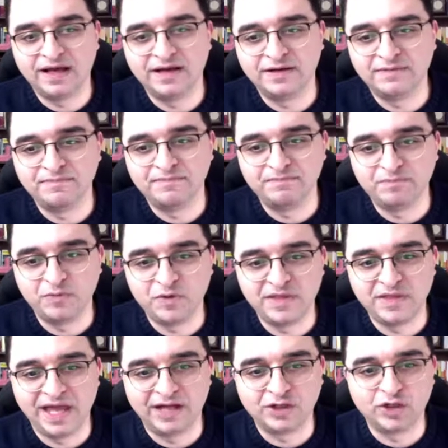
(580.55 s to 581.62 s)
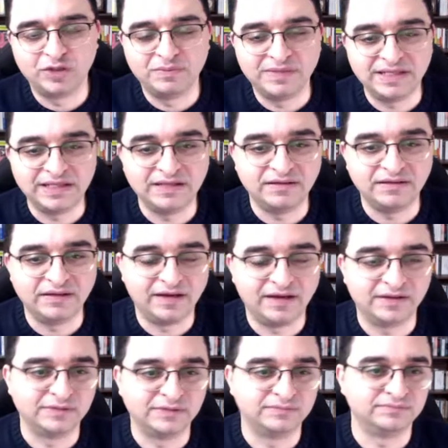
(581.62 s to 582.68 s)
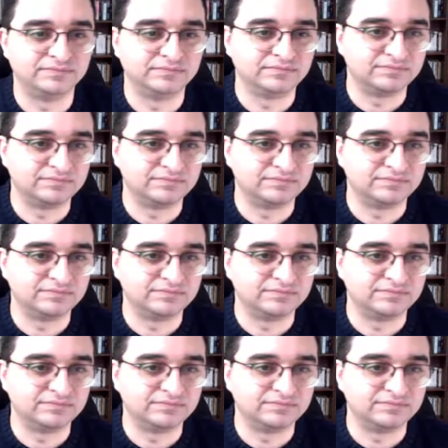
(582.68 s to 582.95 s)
um, that could be um,